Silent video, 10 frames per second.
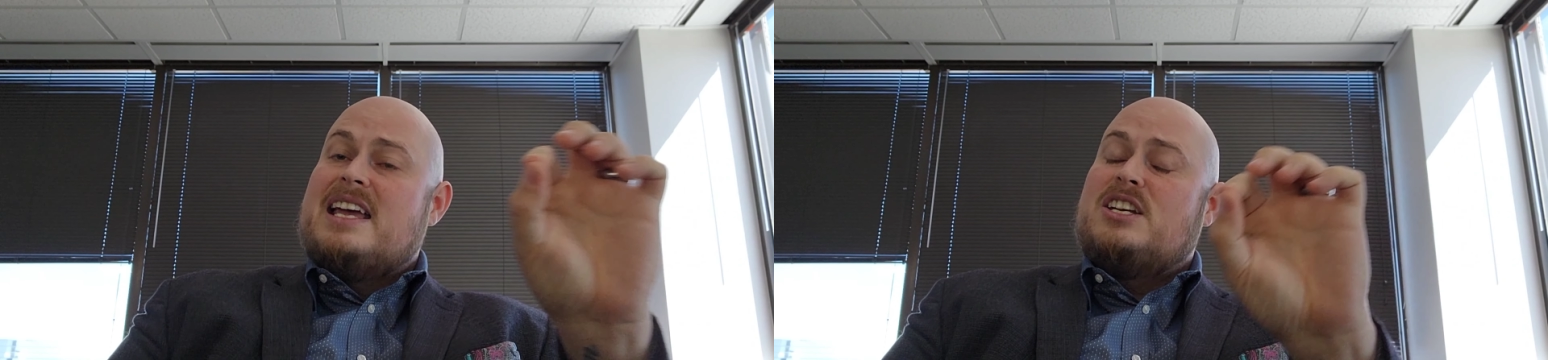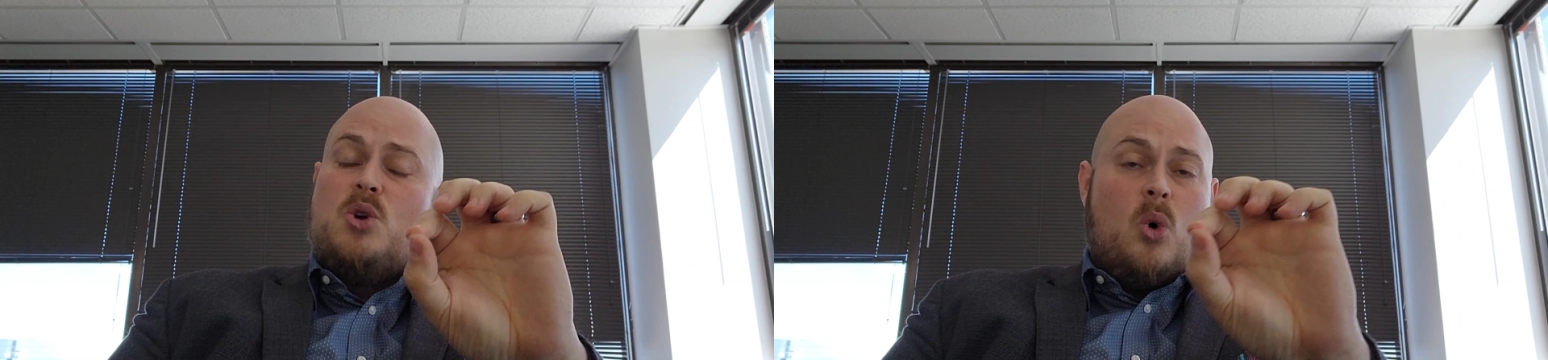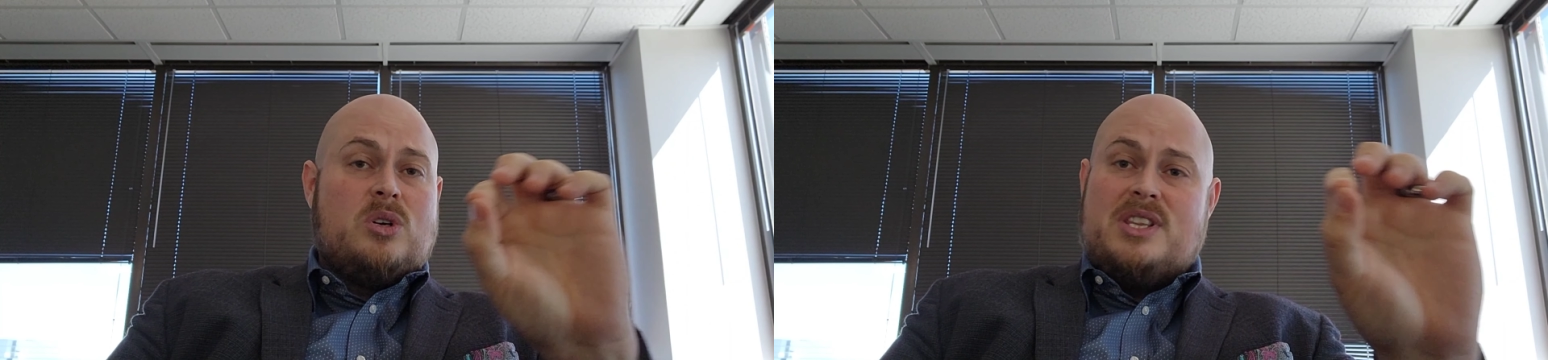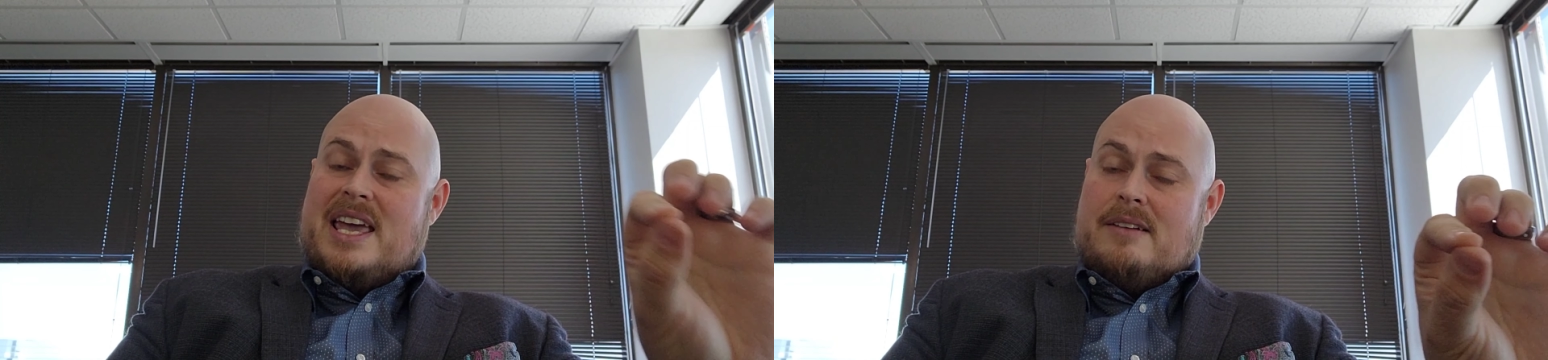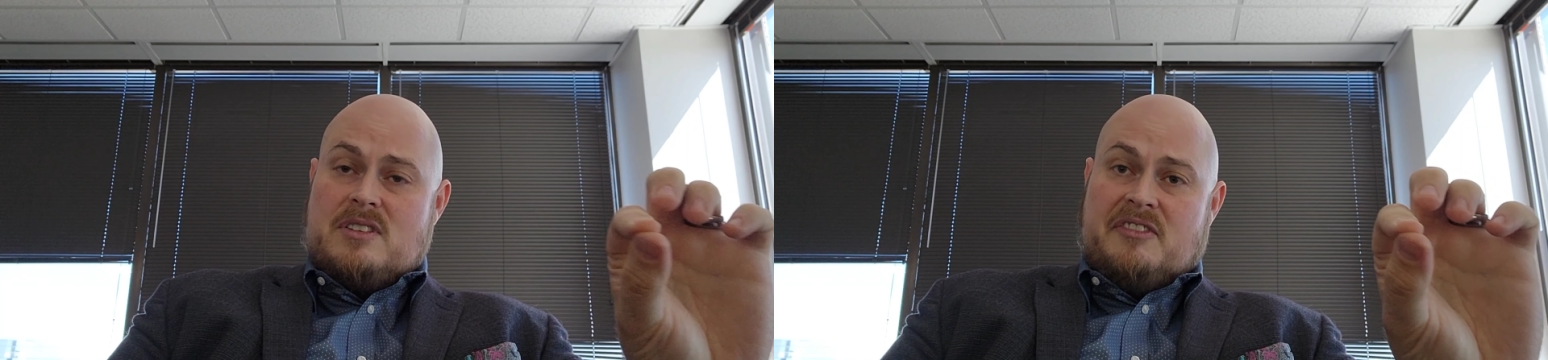nor do they
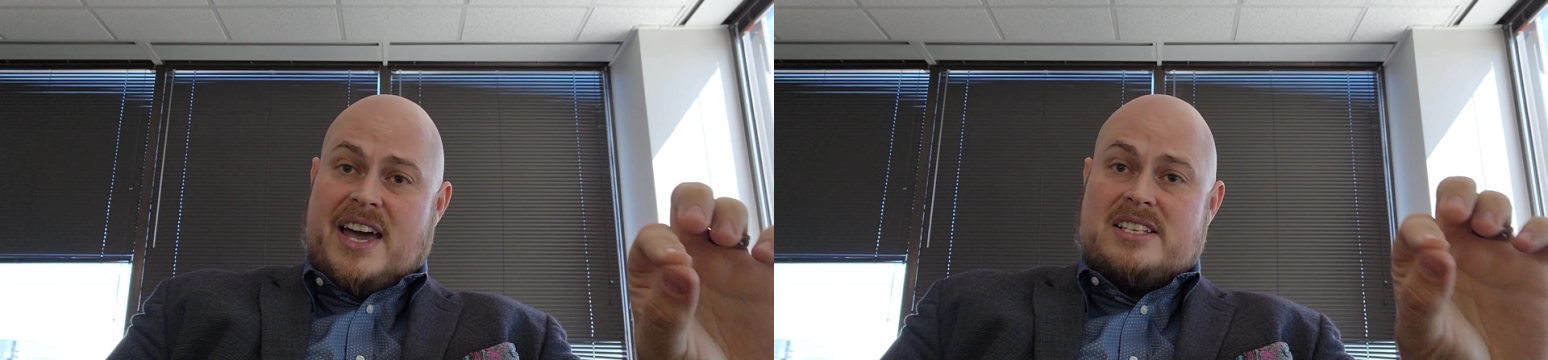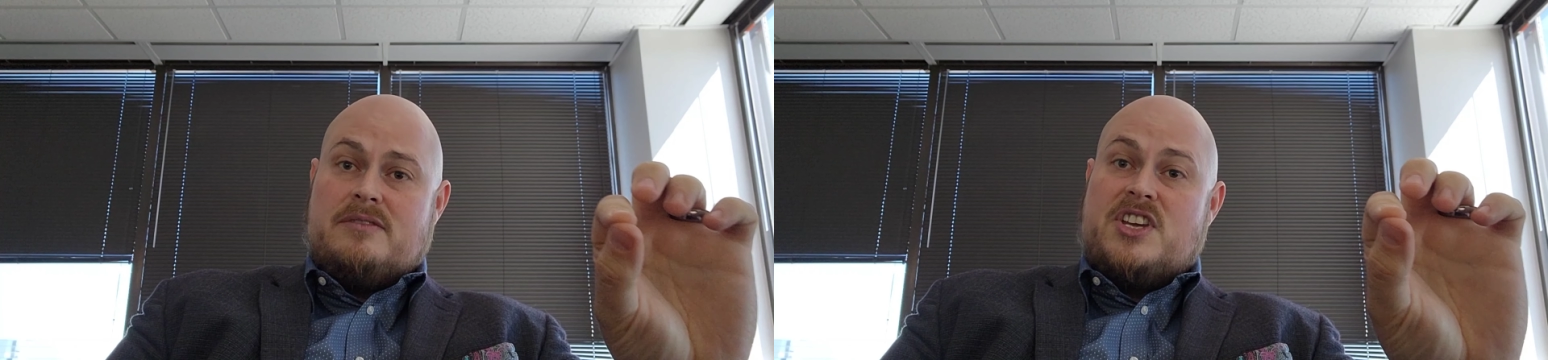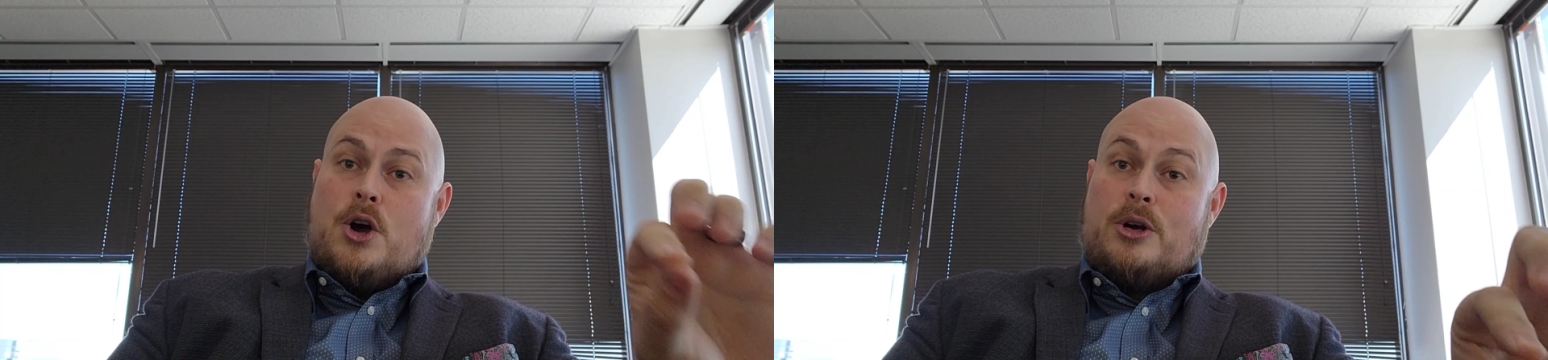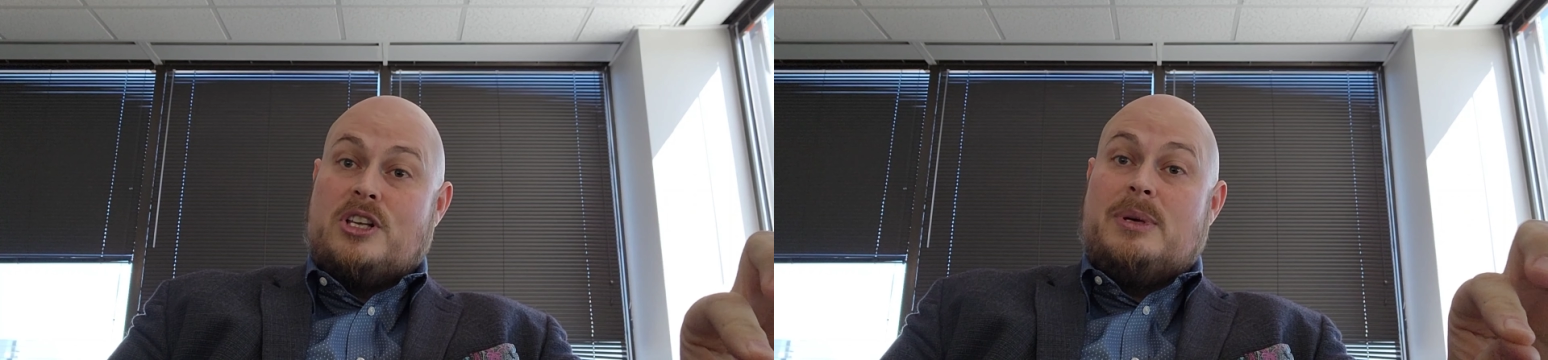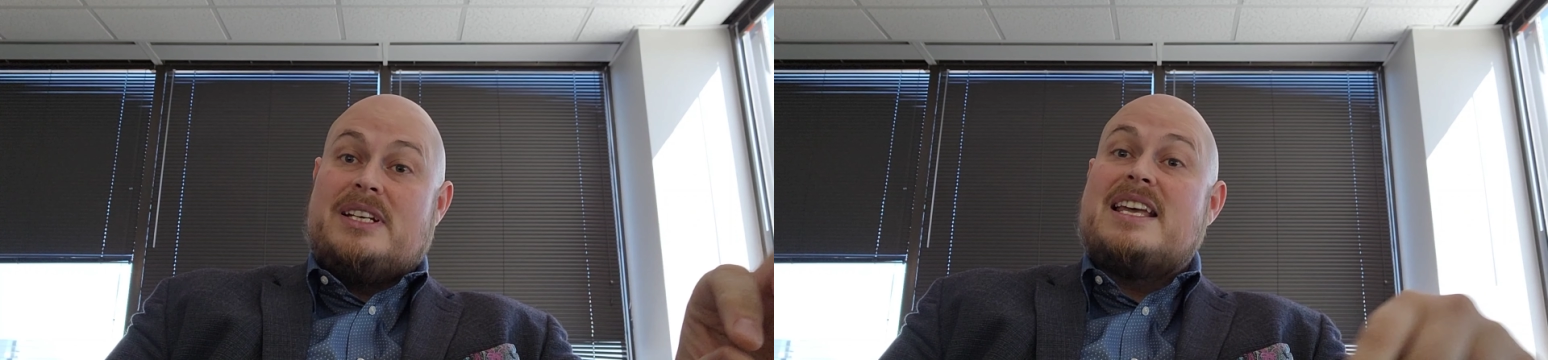have the facts of the
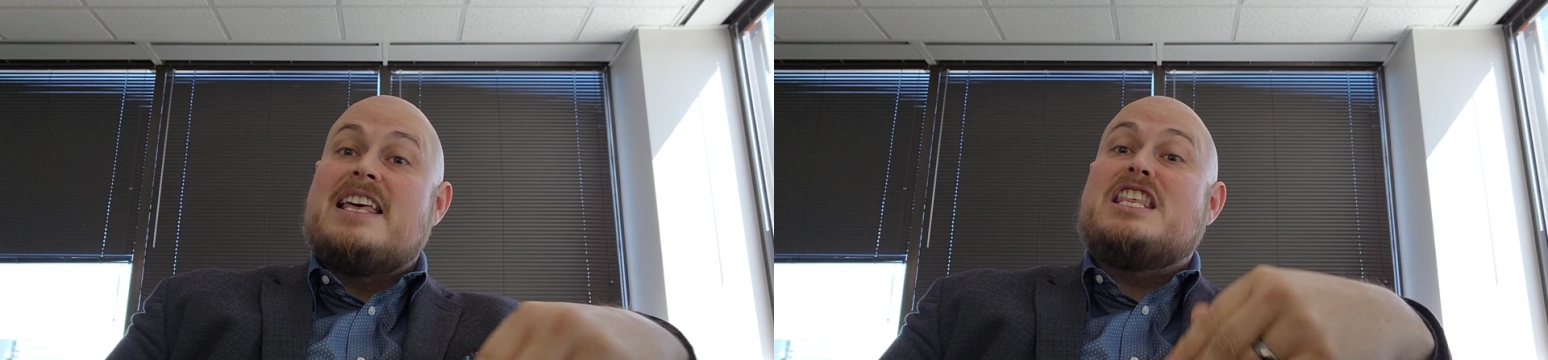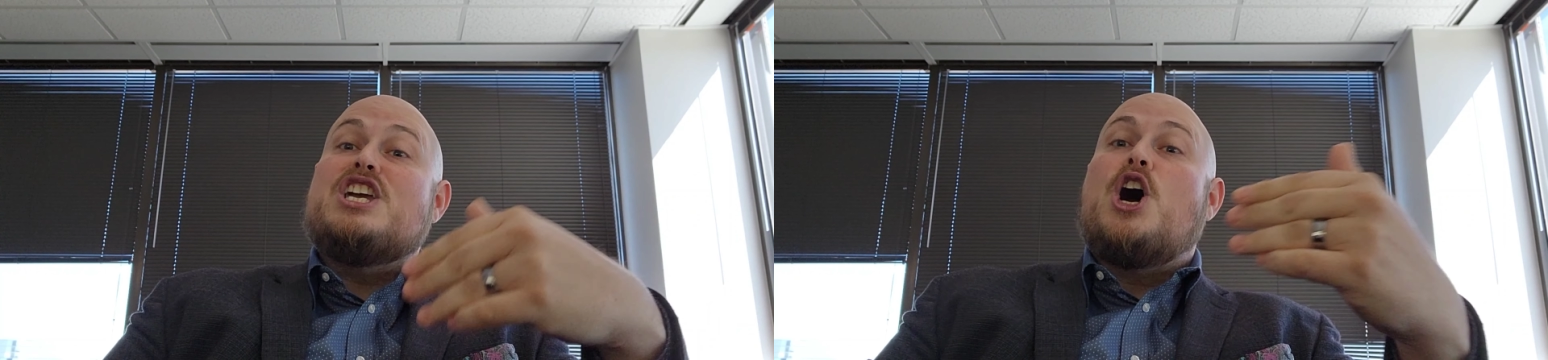argument. The